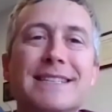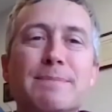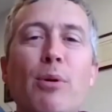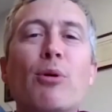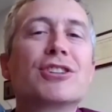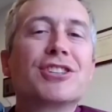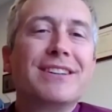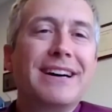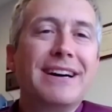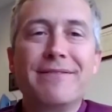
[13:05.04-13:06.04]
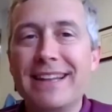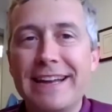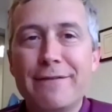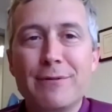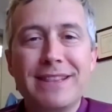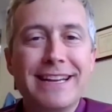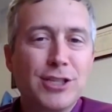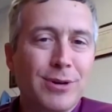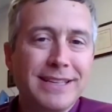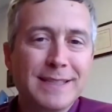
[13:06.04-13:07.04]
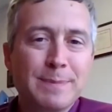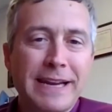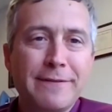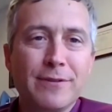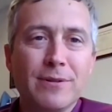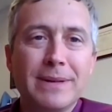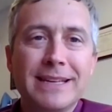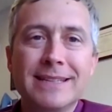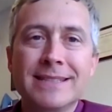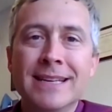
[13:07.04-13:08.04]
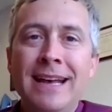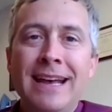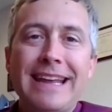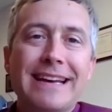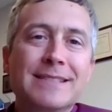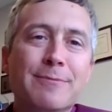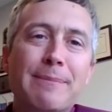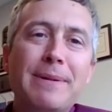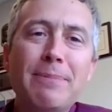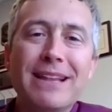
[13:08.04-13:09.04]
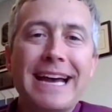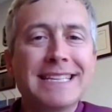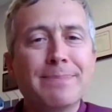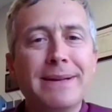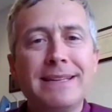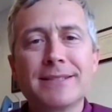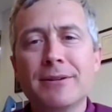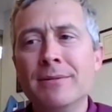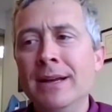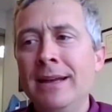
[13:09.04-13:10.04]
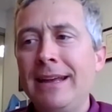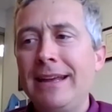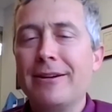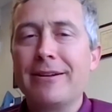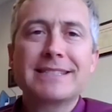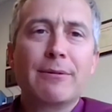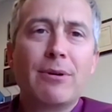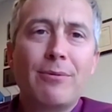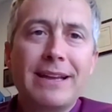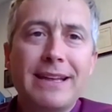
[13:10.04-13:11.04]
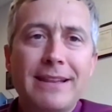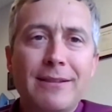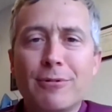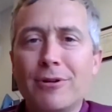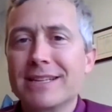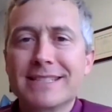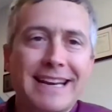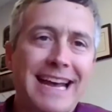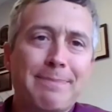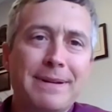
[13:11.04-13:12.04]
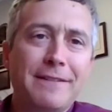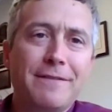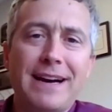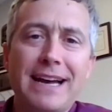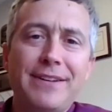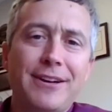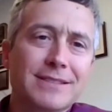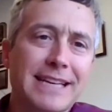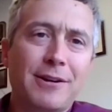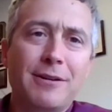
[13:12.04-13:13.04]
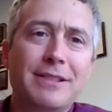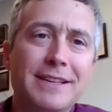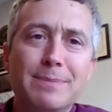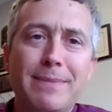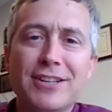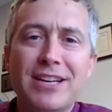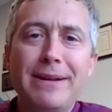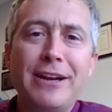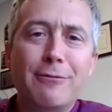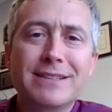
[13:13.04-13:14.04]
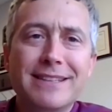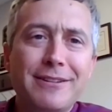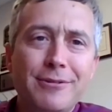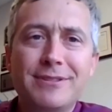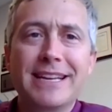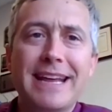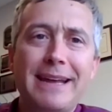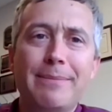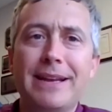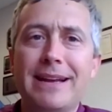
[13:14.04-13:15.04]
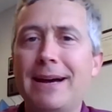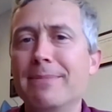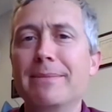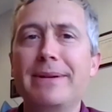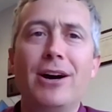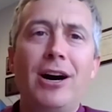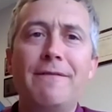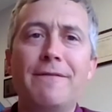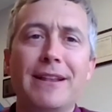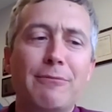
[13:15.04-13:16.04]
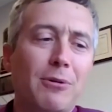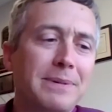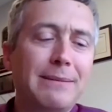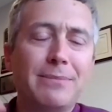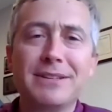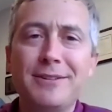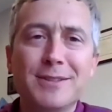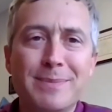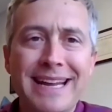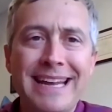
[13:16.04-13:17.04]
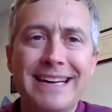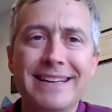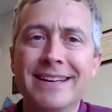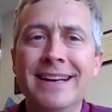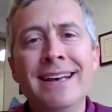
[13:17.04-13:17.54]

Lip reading: this portion of life when that joint is painful. Because yes, when people ask me, so they say, well, what in the world is going to happen in 5 years? I hurt this much. I'm here with you today, but I'm going to be awful. I won't be able to use my hand.